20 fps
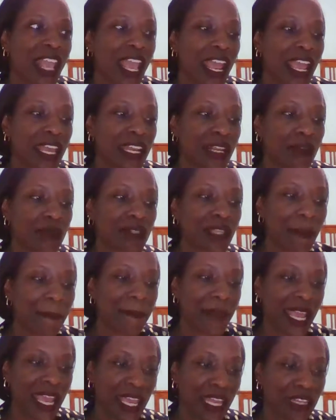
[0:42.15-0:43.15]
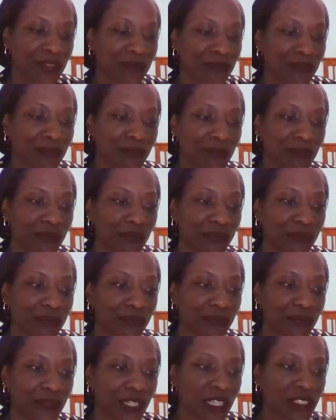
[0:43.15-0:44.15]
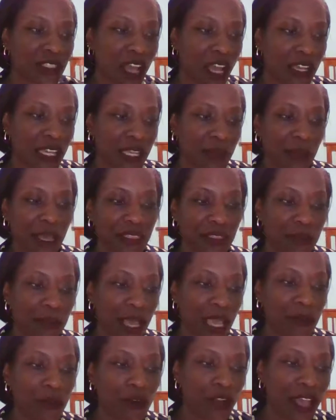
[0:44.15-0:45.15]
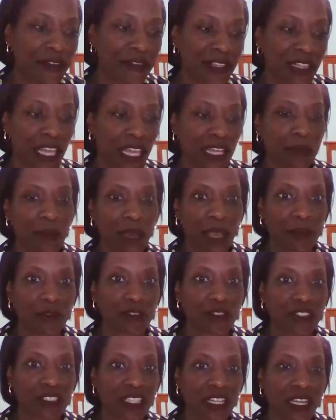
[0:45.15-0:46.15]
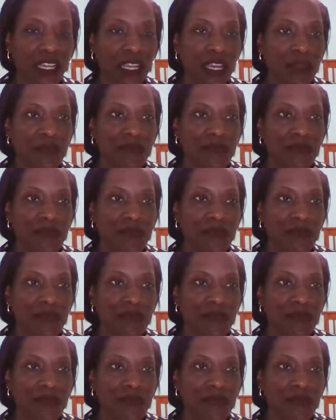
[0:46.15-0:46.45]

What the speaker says: And it was a man talking about the Bible, having like a Bible study.